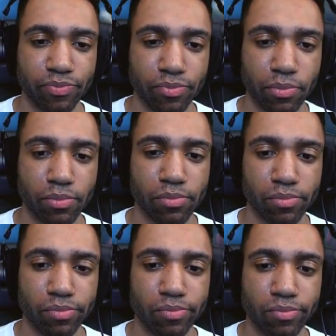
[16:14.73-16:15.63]

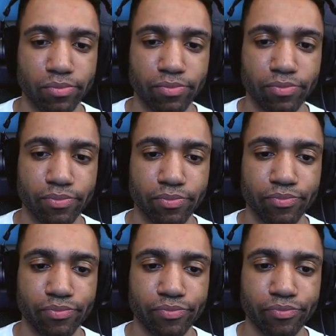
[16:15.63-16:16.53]

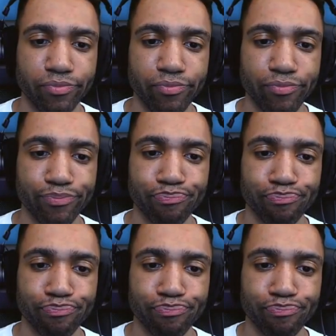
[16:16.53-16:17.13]
Nobody speaks.